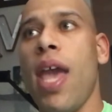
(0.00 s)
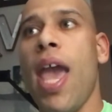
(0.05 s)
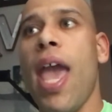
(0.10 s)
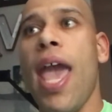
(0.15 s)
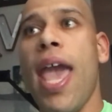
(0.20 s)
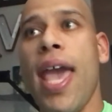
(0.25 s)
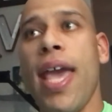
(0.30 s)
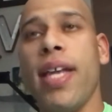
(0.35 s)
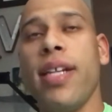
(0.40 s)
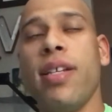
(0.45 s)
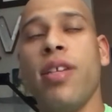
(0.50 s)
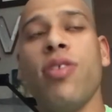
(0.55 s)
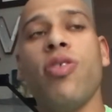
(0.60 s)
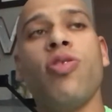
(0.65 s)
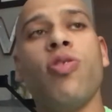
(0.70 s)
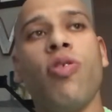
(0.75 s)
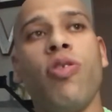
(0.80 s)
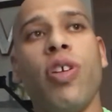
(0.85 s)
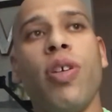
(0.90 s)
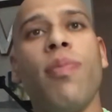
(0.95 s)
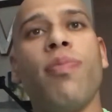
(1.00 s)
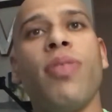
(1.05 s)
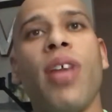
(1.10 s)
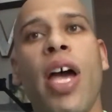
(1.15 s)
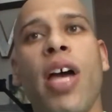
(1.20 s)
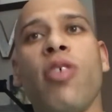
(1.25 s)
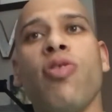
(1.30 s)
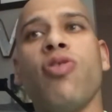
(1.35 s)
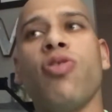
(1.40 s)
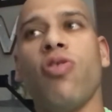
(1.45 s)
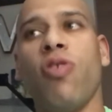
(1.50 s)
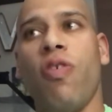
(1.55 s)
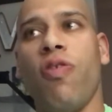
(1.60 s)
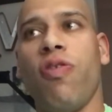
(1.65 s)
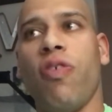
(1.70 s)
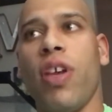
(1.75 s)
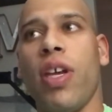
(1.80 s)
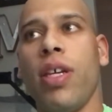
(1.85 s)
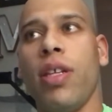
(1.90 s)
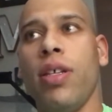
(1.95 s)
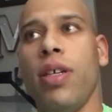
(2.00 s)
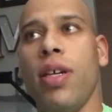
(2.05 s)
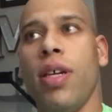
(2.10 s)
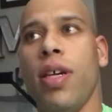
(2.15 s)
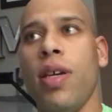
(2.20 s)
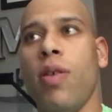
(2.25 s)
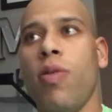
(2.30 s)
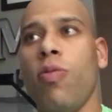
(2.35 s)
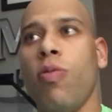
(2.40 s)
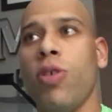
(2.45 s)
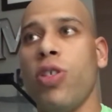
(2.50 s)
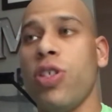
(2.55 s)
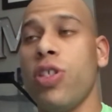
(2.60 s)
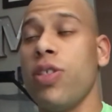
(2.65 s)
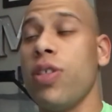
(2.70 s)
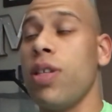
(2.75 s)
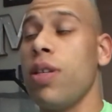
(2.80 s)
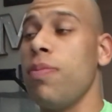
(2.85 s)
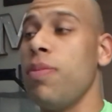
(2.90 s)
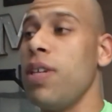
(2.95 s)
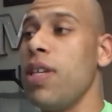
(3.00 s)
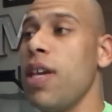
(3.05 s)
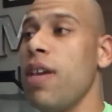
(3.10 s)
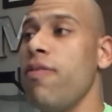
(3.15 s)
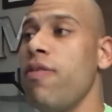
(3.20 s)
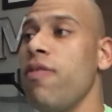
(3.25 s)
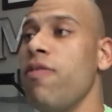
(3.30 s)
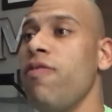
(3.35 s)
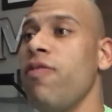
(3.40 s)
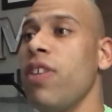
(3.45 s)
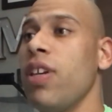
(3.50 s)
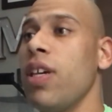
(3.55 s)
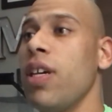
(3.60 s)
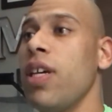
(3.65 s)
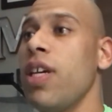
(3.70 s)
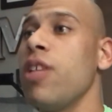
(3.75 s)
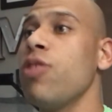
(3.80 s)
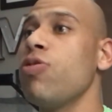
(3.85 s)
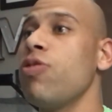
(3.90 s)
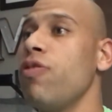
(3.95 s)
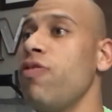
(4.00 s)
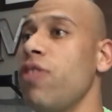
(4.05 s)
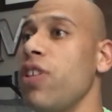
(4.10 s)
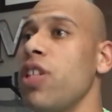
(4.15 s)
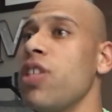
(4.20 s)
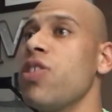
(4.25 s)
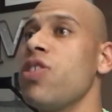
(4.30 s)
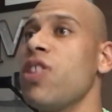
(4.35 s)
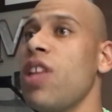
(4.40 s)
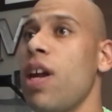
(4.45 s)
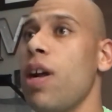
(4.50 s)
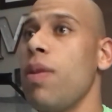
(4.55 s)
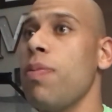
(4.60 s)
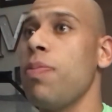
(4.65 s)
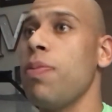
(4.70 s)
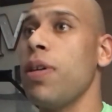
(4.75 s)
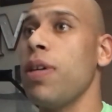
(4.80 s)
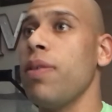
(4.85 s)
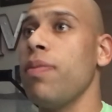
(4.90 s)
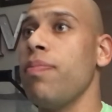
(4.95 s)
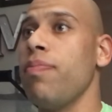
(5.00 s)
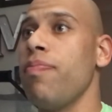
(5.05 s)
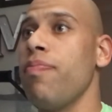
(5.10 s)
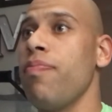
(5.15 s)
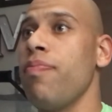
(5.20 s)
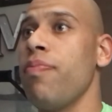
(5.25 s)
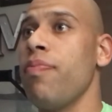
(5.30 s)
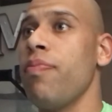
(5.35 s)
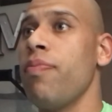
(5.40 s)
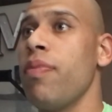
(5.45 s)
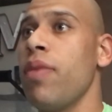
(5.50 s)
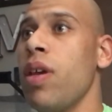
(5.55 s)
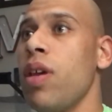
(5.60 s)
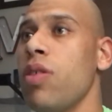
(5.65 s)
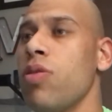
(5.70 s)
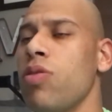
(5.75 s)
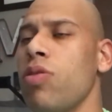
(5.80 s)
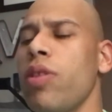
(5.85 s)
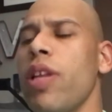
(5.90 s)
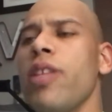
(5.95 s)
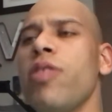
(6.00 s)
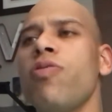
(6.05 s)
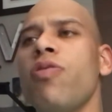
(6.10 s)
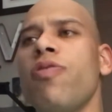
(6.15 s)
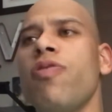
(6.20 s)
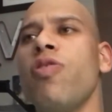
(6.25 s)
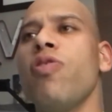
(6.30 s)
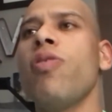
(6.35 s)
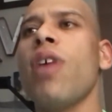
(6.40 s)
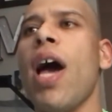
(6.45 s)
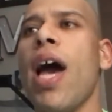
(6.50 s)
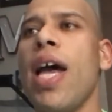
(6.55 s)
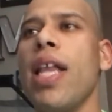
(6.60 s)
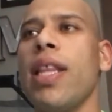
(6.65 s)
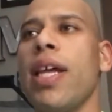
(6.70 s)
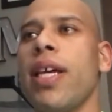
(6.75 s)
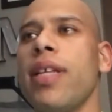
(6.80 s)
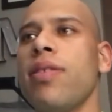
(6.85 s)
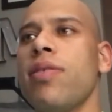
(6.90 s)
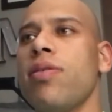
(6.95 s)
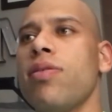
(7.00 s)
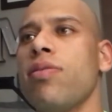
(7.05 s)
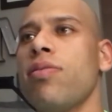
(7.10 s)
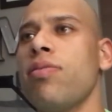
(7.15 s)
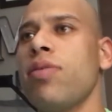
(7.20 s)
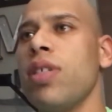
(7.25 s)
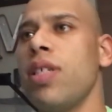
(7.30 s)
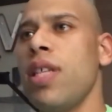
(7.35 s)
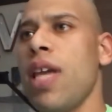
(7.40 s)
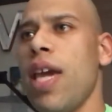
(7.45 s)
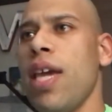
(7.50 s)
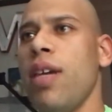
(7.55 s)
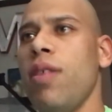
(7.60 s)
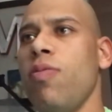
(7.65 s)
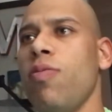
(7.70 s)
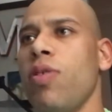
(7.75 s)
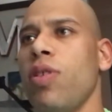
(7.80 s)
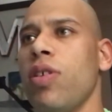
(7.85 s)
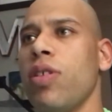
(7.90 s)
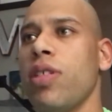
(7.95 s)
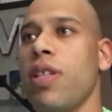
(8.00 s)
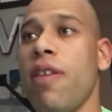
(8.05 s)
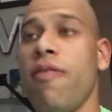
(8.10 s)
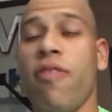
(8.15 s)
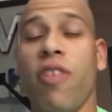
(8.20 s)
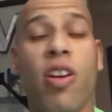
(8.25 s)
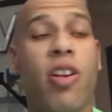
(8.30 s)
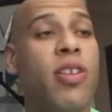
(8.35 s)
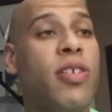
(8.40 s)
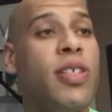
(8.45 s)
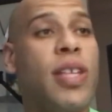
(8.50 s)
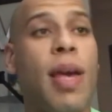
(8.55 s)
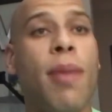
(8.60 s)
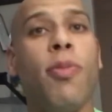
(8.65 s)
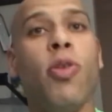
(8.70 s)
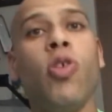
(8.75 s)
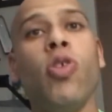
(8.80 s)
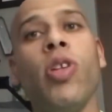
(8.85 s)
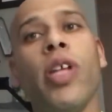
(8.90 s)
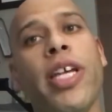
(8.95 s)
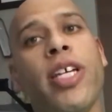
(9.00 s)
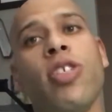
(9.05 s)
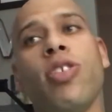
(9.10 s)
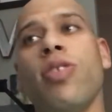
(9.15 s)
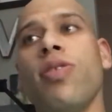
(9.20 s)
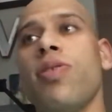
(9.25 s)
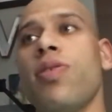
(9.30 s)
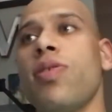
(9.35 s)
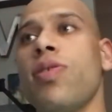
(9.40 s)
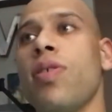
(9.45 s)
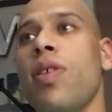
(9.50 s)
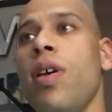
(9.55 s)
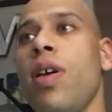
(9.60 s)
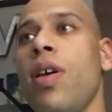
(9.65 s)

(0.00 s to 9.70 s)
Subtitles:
and sodium thiosulfate, which is going to be given via intravenous therapy. So let's review the highlights. Today, we looked at various chemical agents